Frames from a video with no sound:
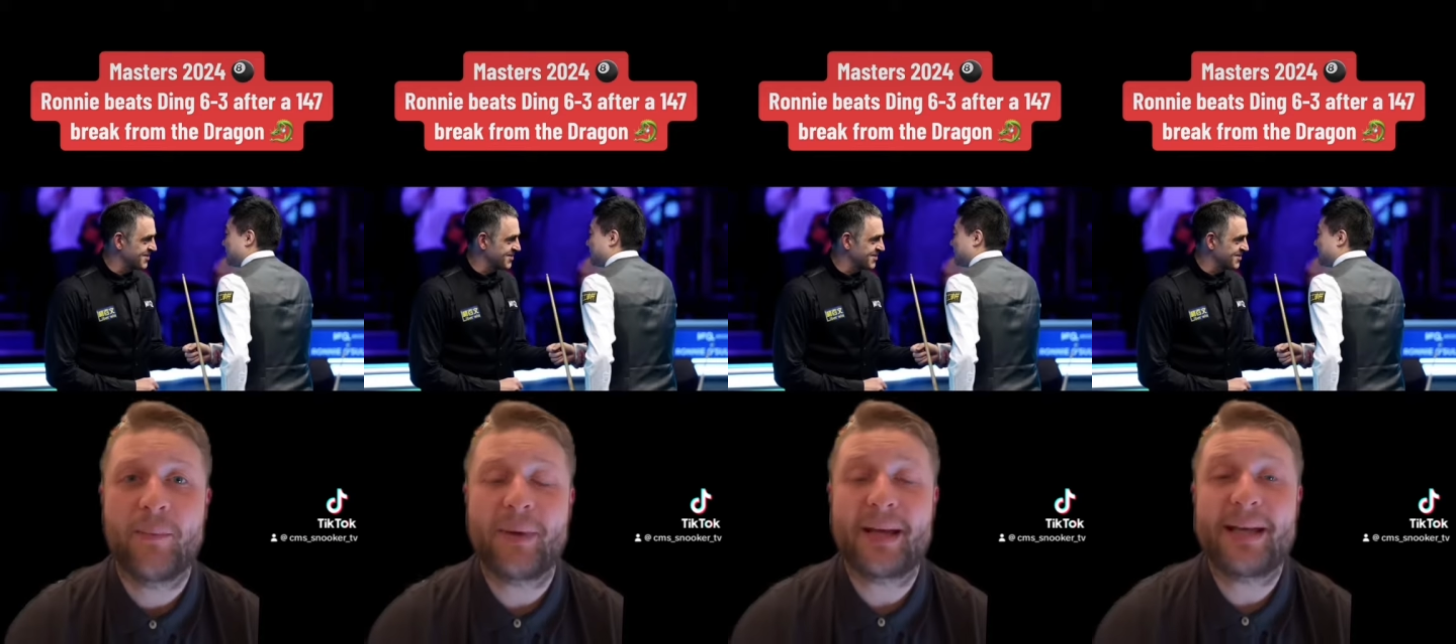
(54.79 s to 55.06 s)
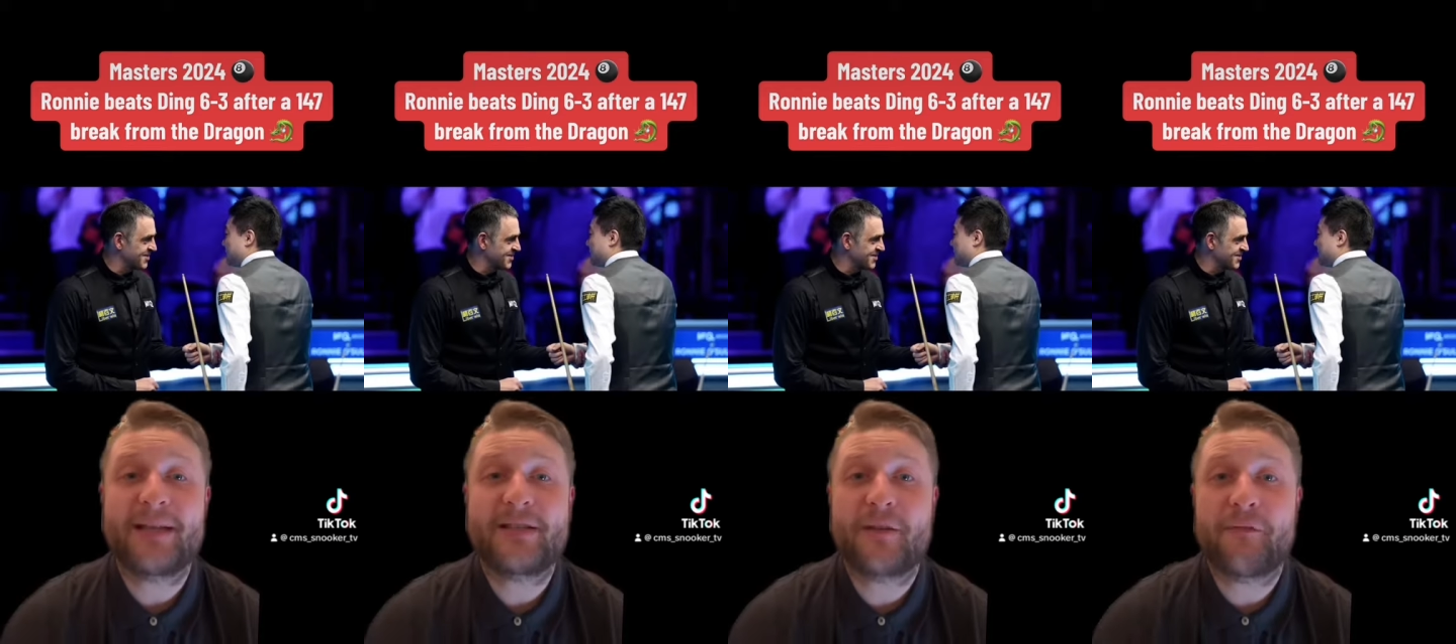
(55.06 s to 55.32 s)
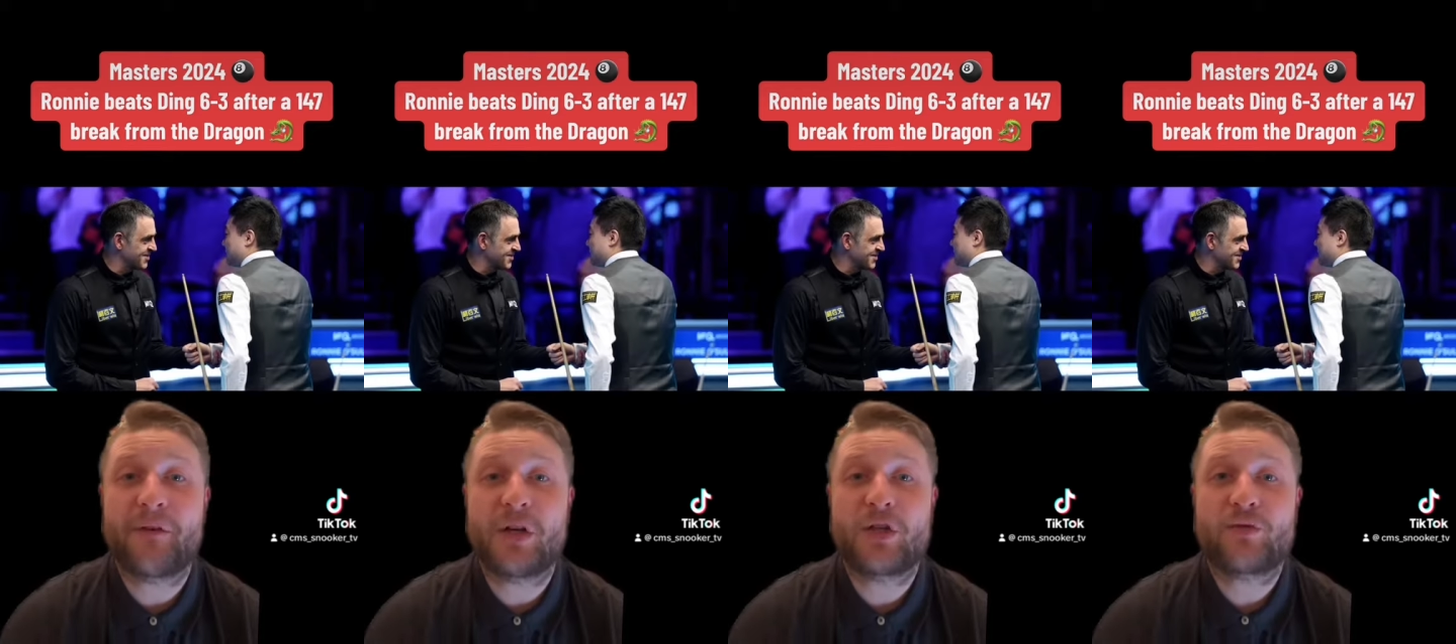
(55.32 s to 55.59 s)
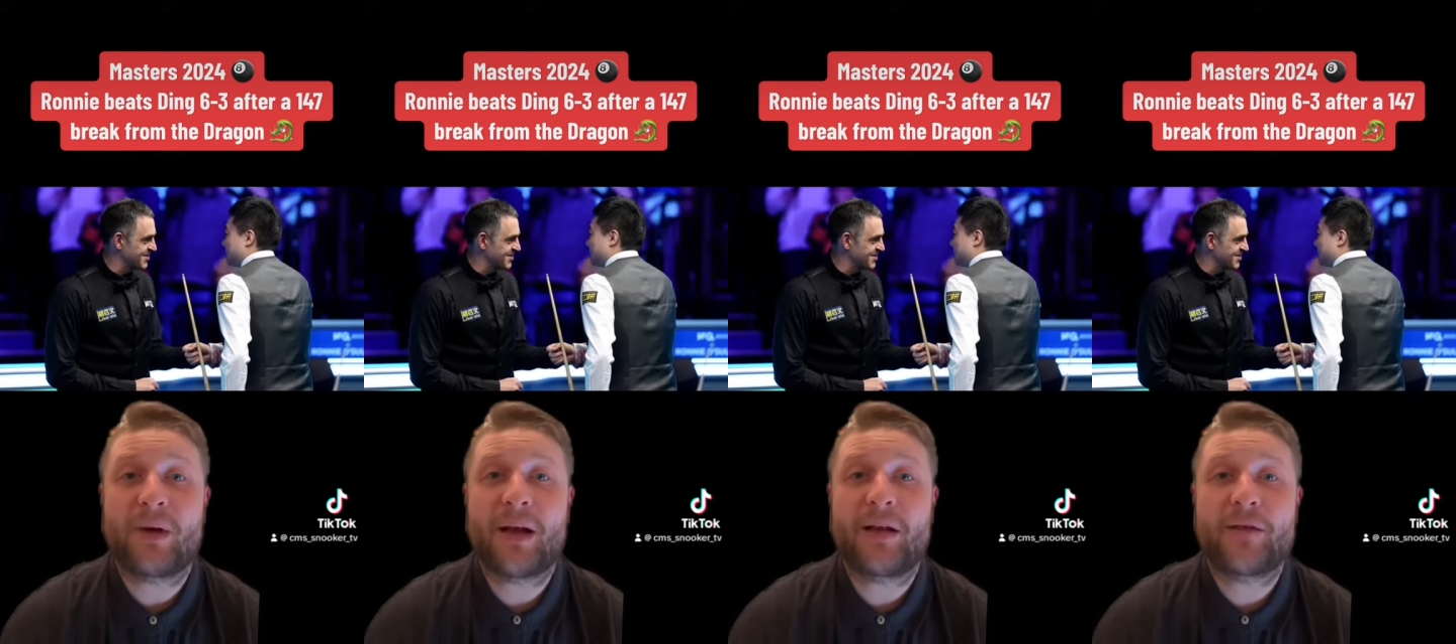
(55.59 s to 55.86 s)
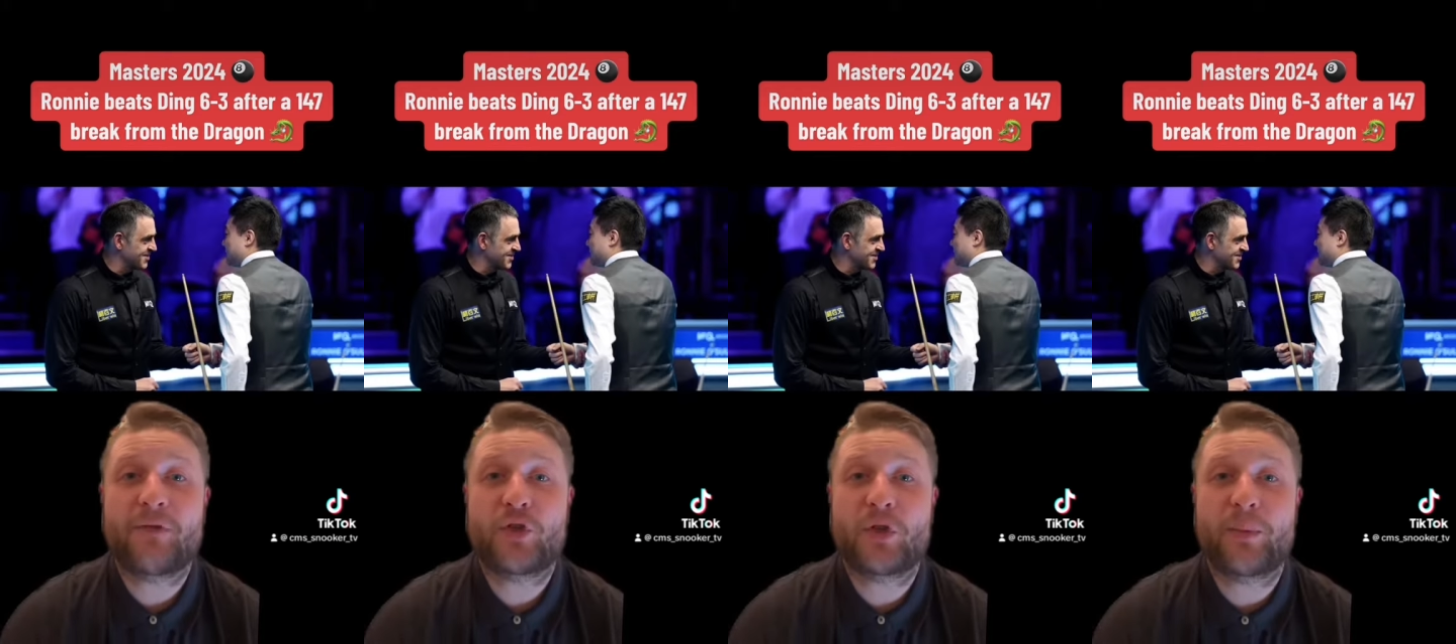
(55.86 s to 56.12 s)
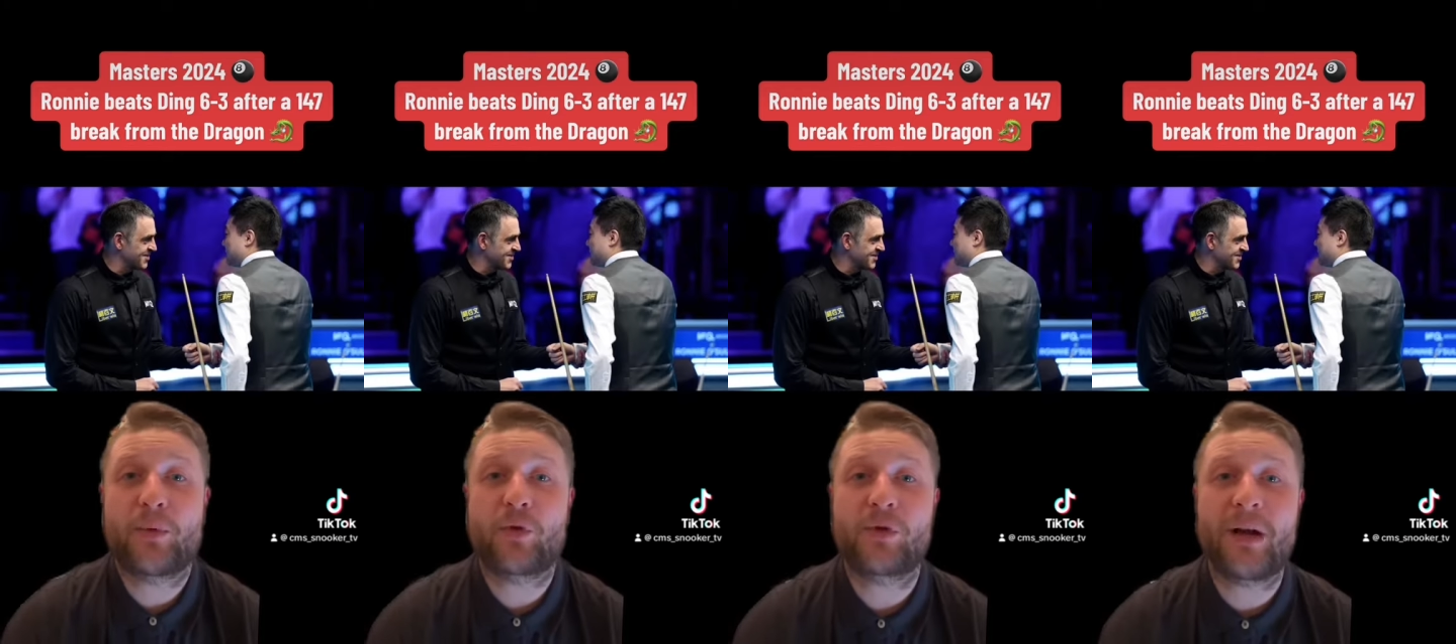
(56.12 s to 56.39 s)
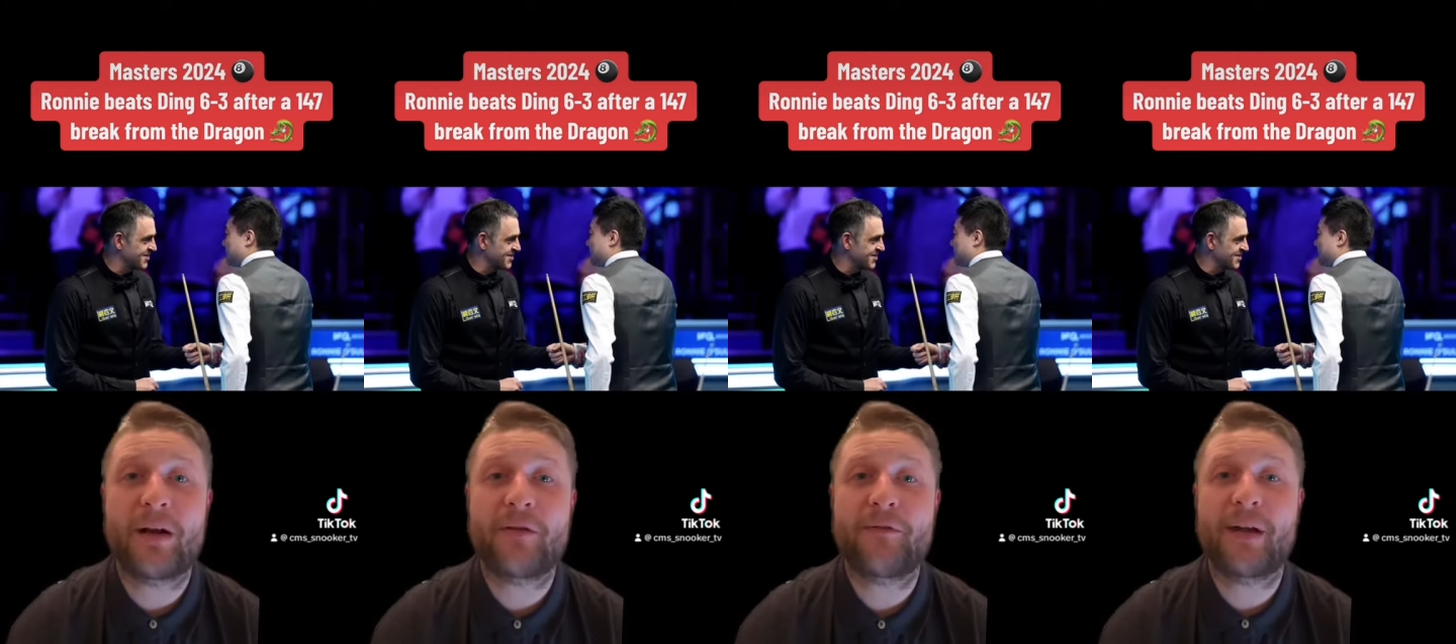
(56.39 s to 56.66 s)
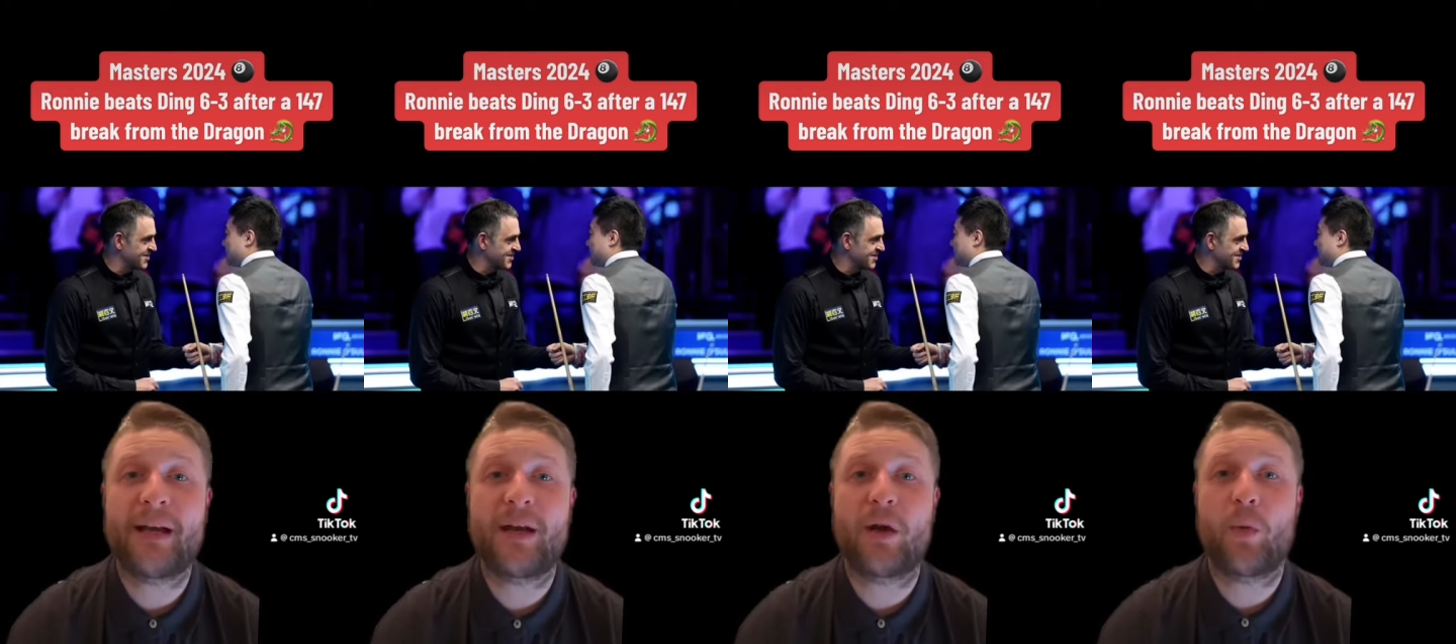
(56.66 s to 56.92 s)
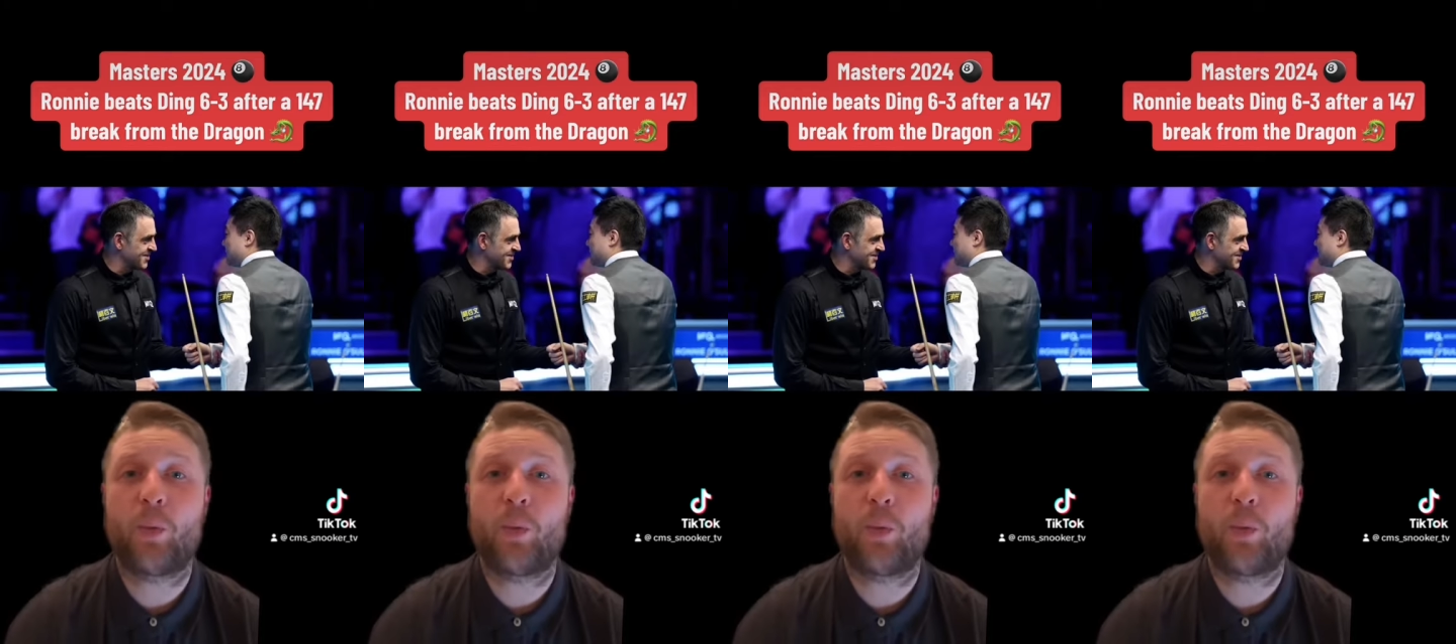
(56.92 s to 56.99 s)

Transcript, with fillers: but it is the first round of a Triple Crown event.